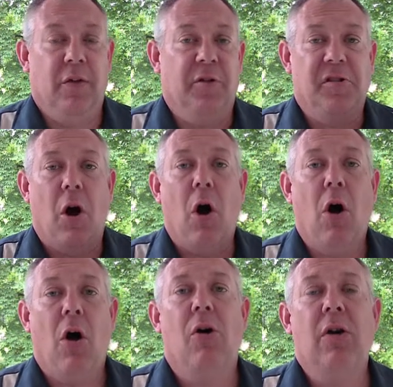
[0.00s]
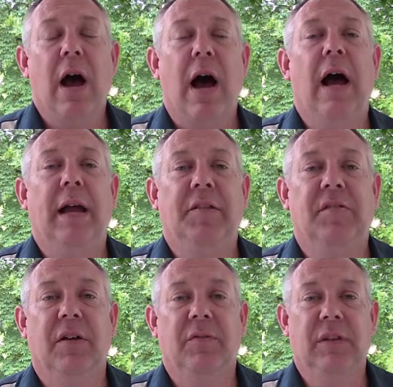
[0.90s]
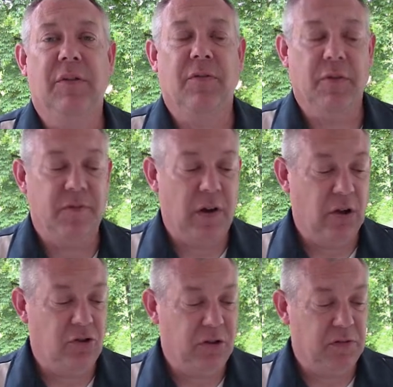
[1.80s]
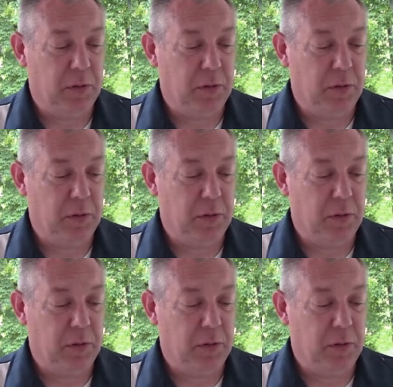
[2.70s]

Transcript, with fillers: There's all kinds of different functions